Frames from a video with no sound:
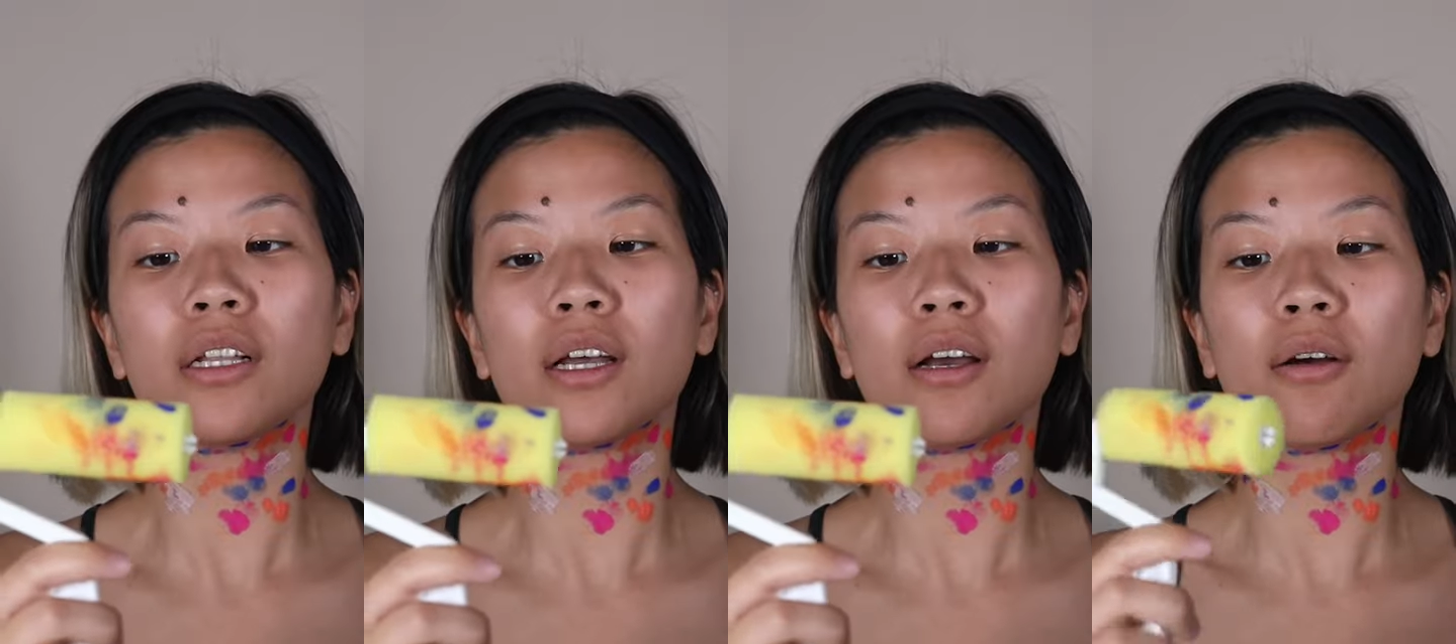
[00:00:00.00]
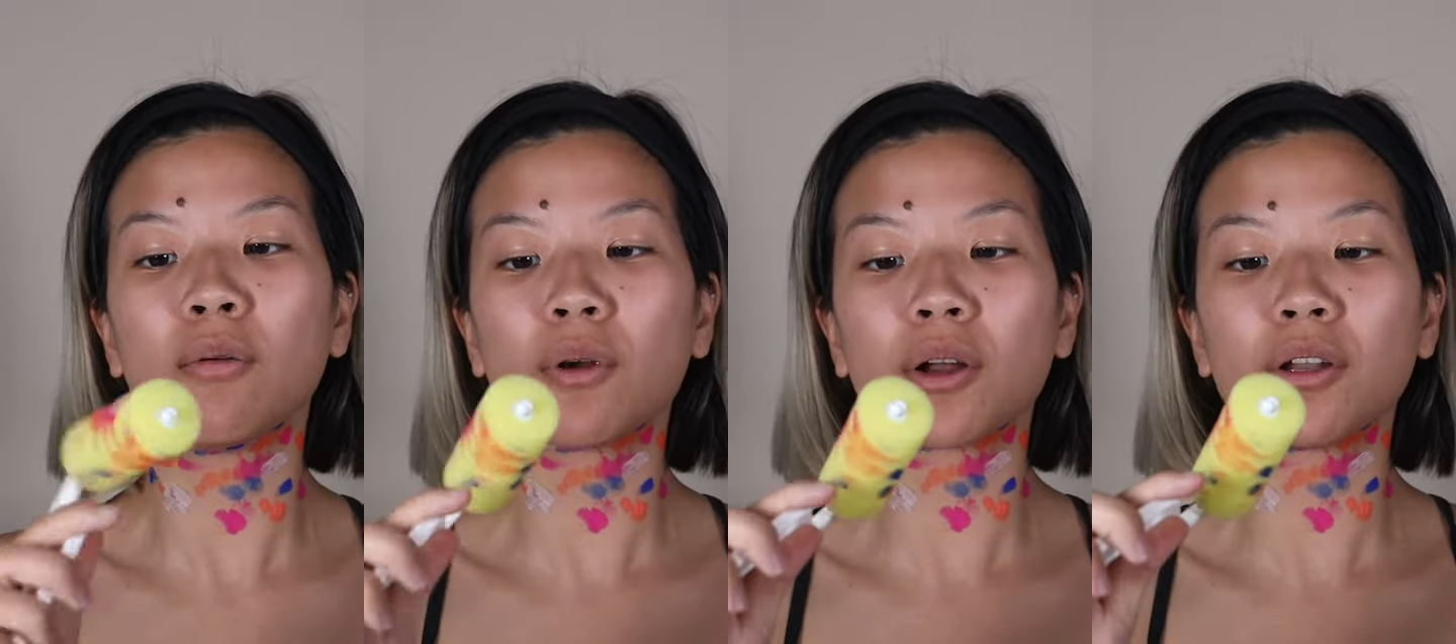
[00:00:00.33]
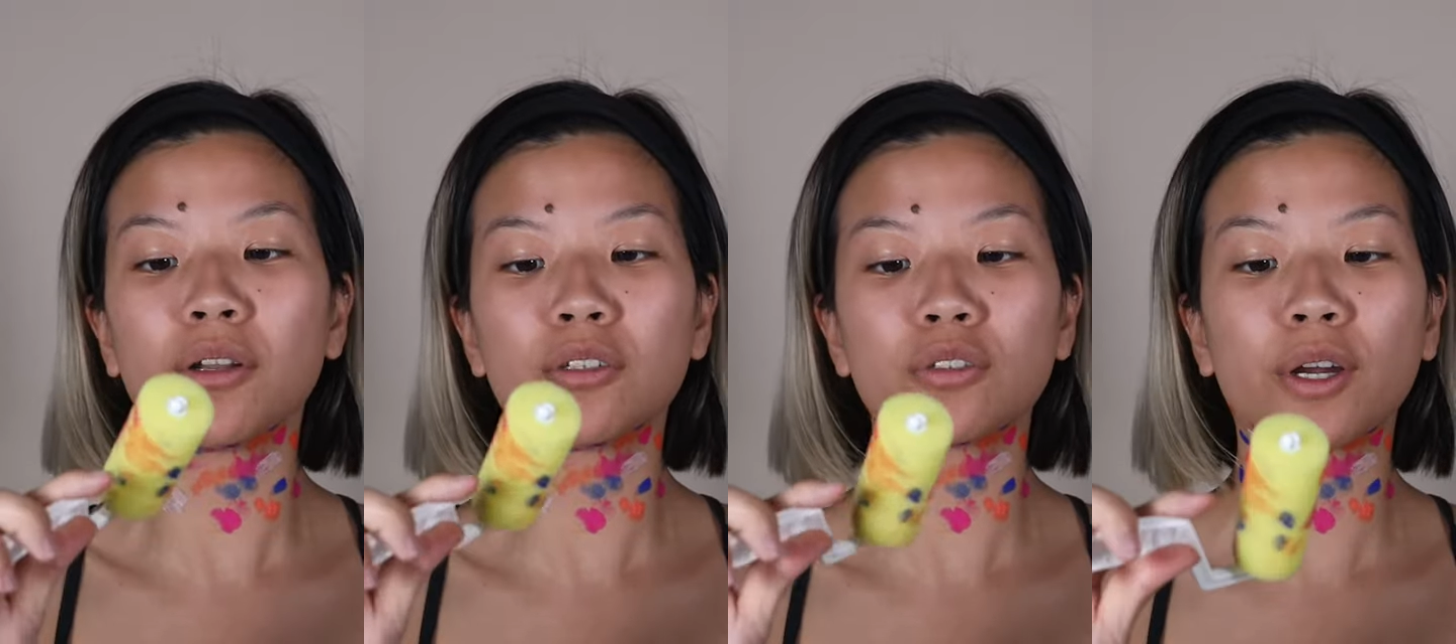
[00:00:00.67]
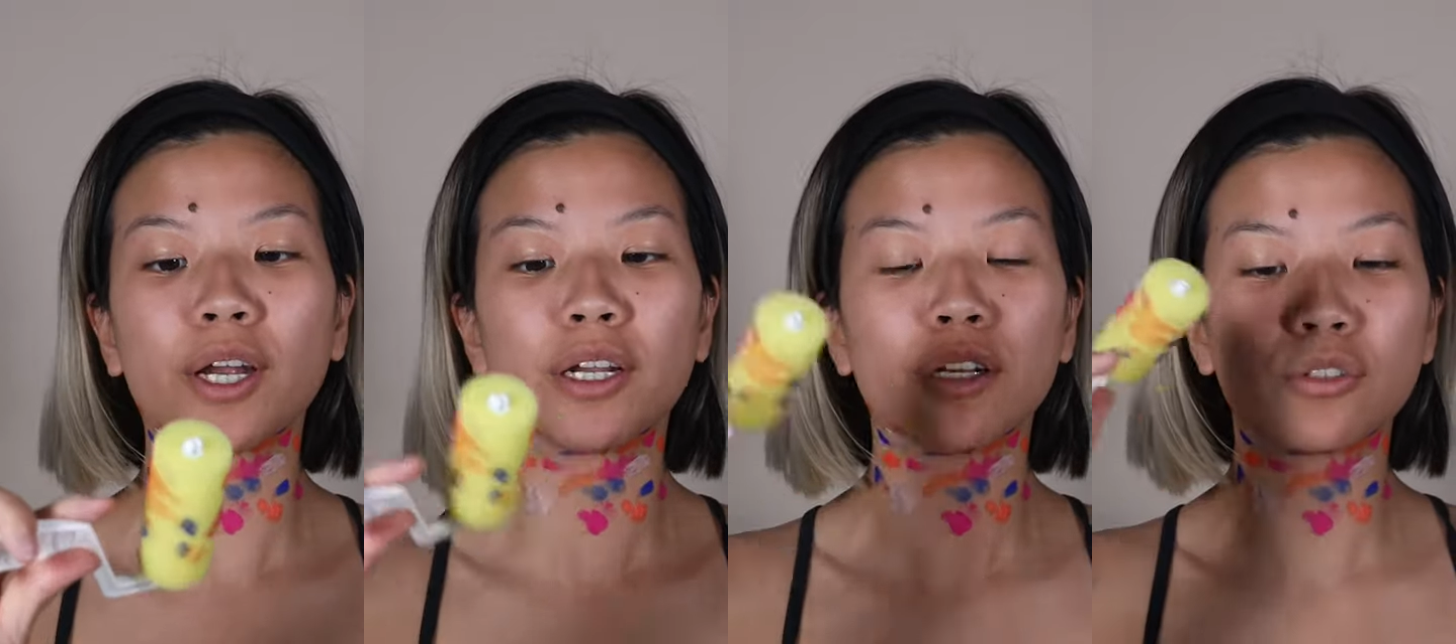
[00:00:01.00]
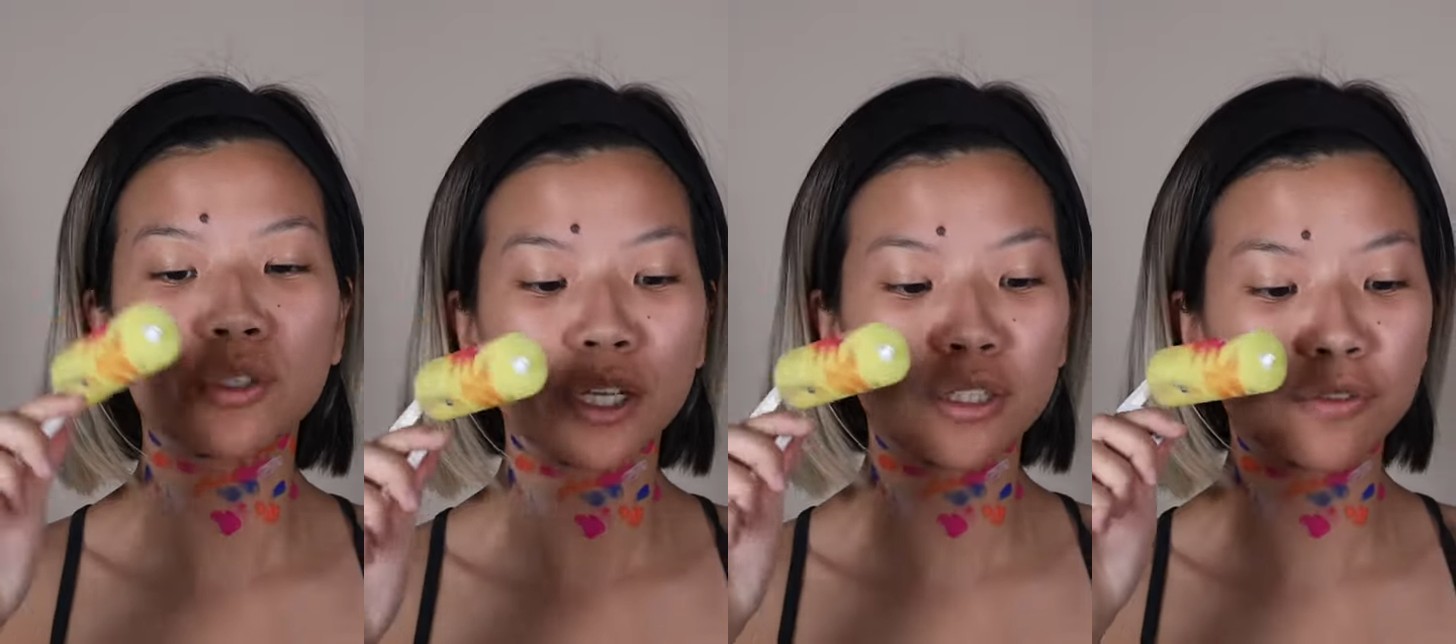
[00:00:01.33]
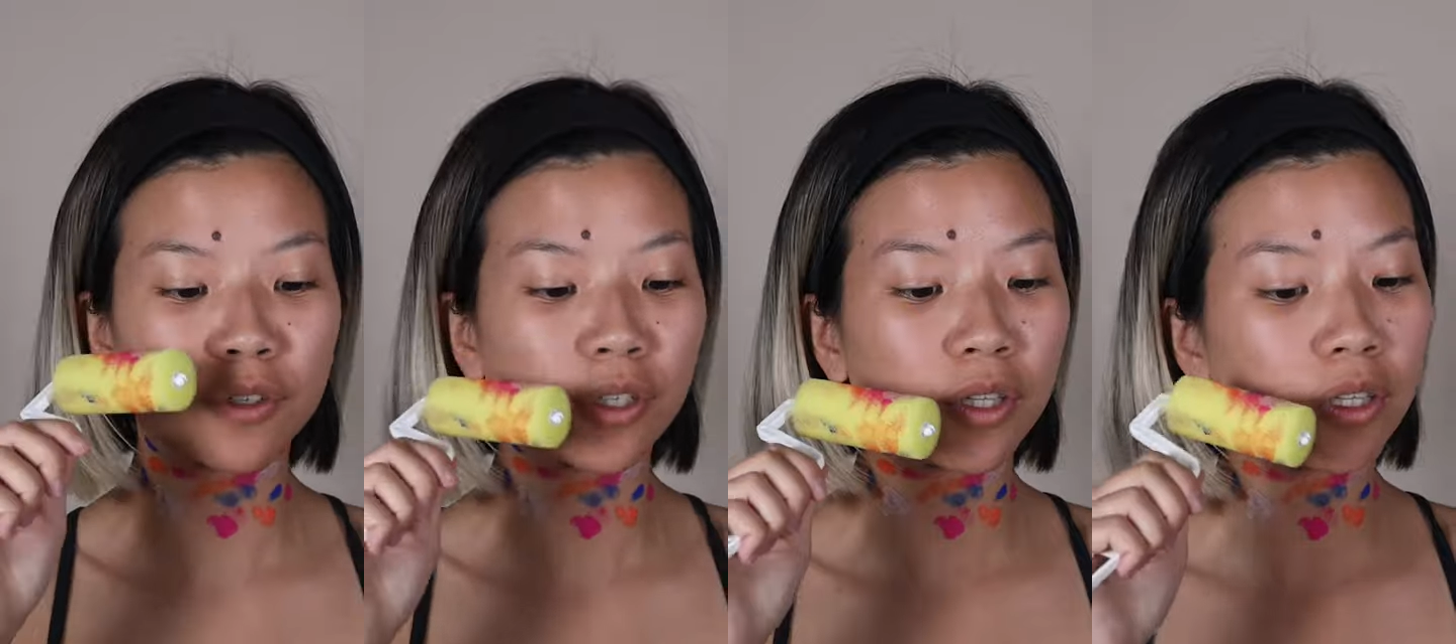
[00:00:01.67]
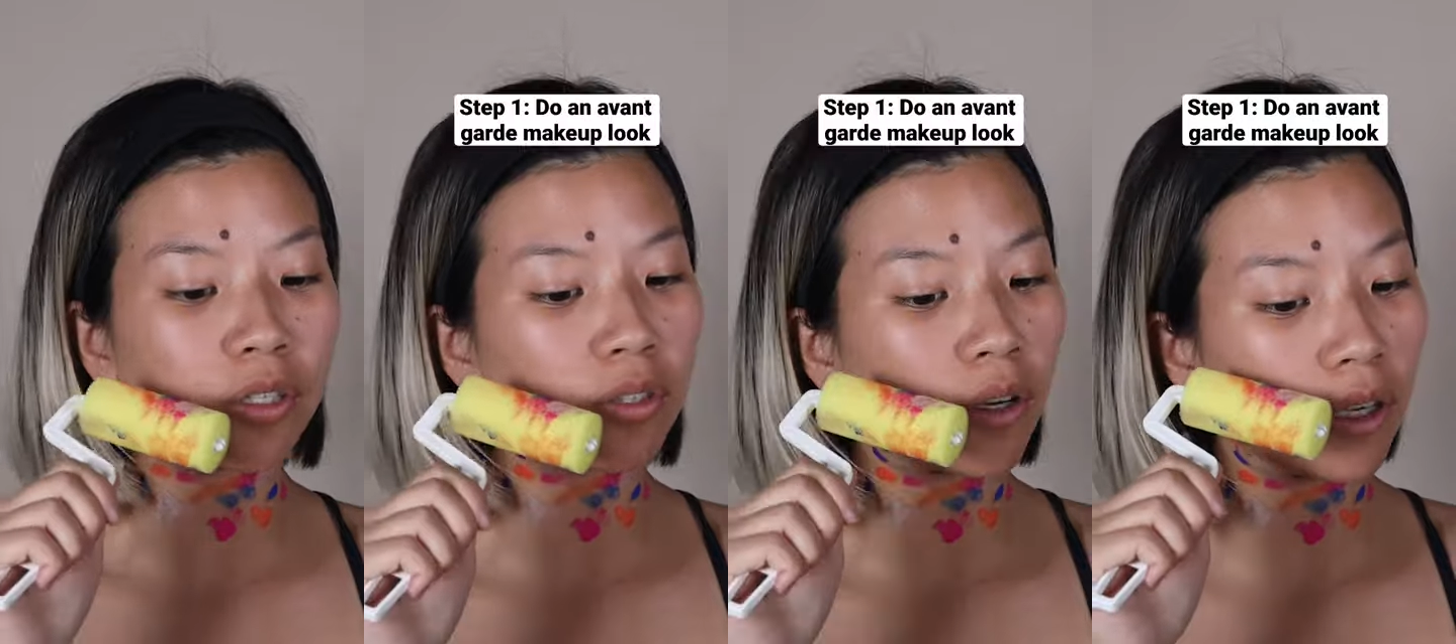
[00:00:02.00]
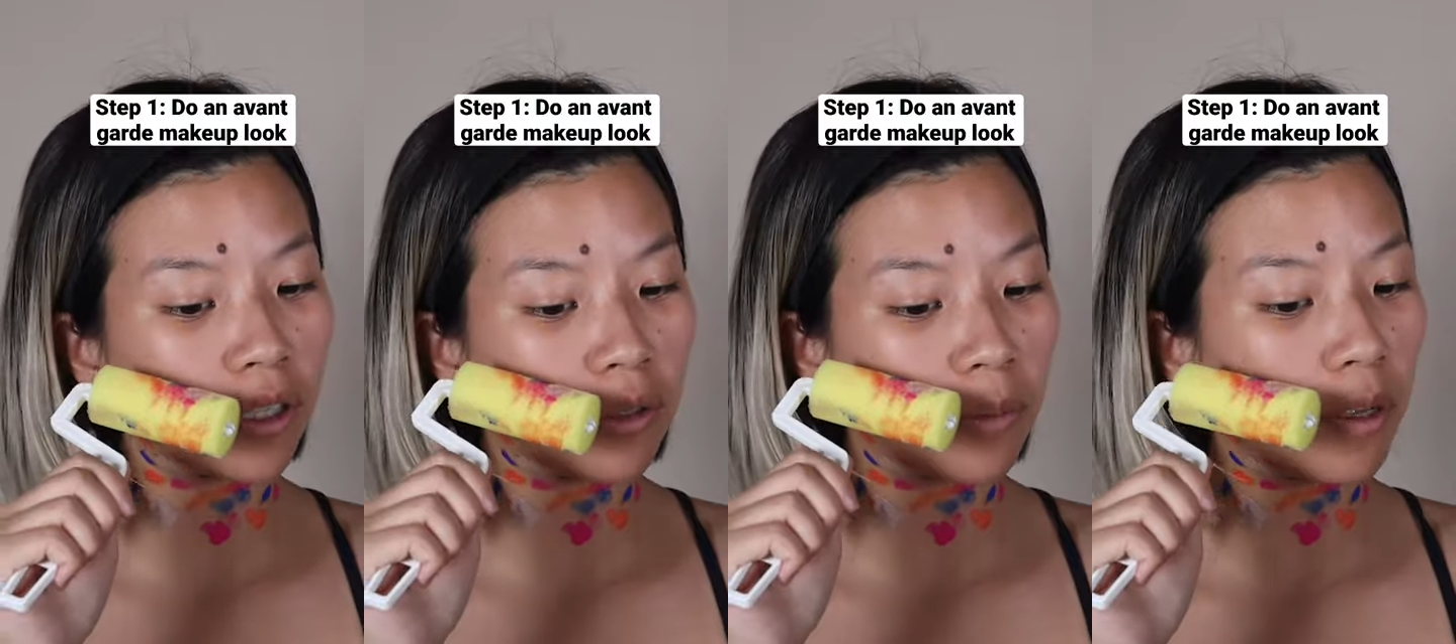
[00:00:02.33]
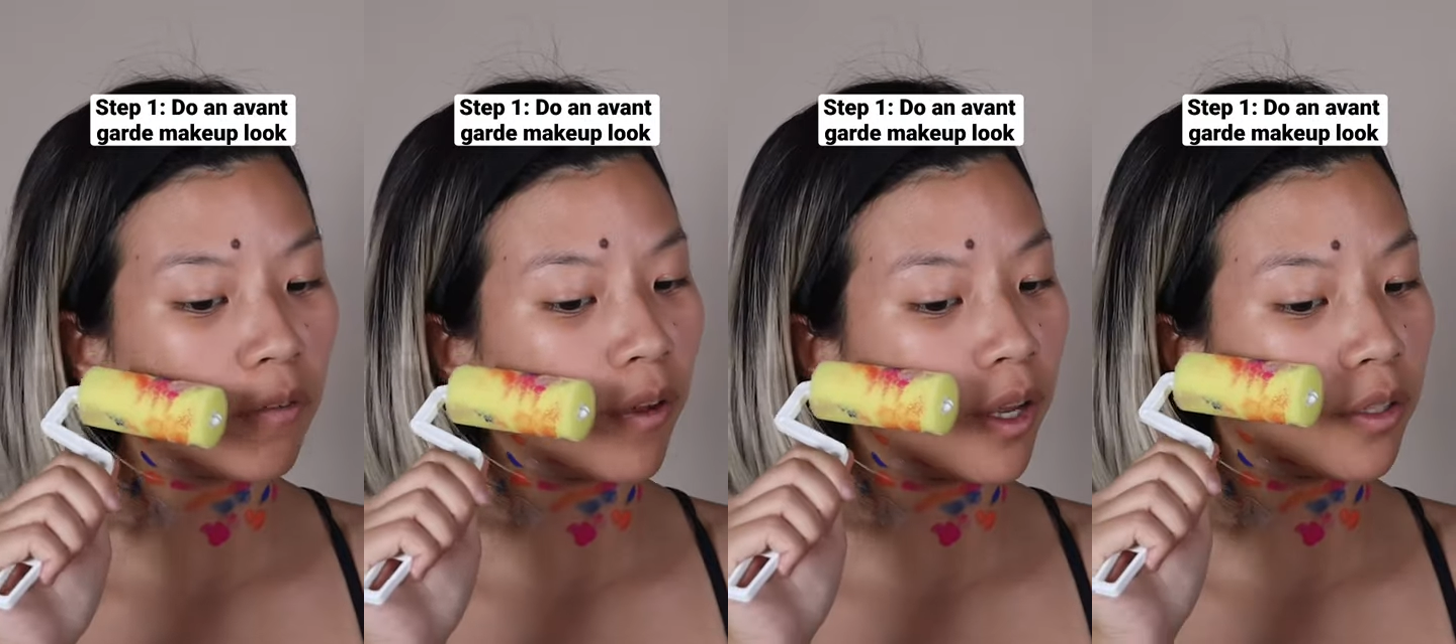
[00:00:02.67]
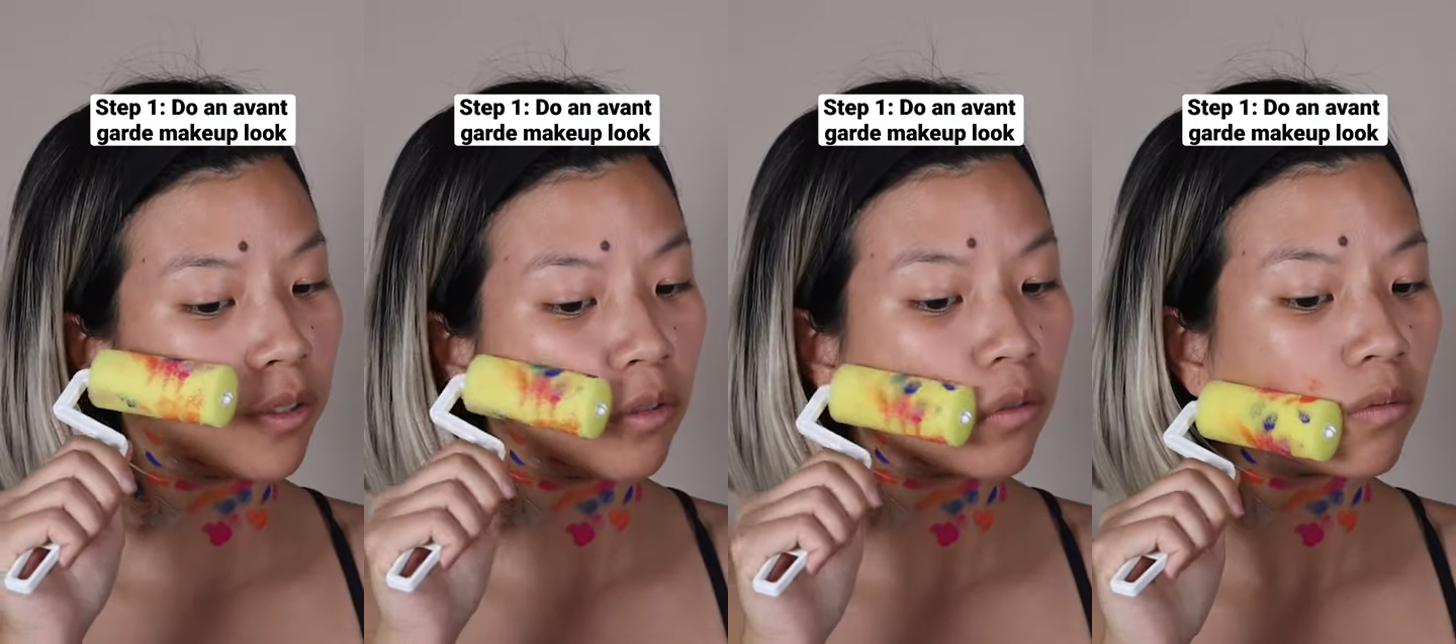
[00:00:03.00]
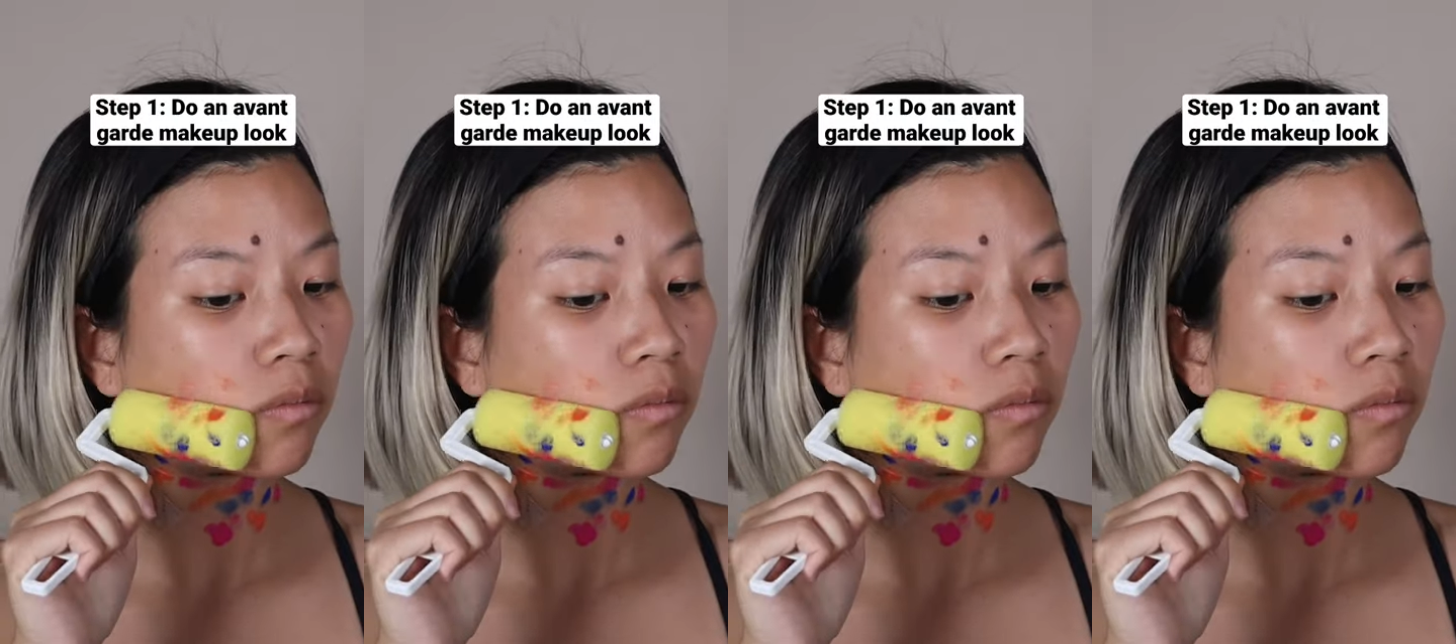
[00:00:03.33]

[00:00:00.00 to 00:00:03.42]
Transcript: now we're gonna try to transfer this onto my face.